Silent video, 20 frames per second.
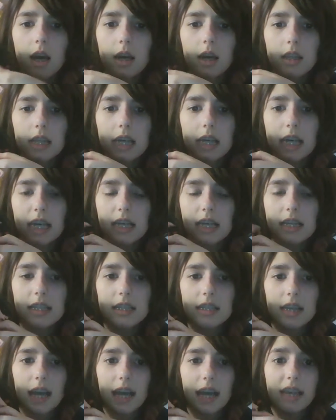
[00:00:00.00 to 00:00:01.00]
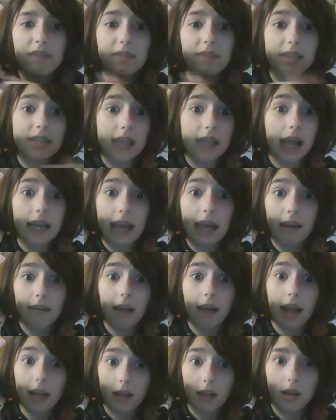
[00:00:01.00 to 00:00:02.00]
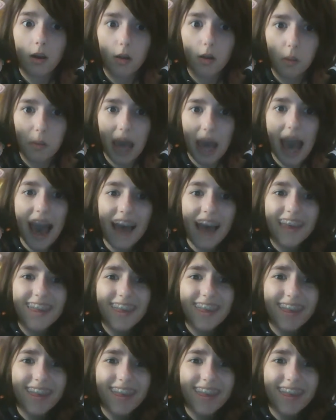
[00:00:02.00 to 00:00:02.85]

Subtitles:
like, I even sat down and I did all the math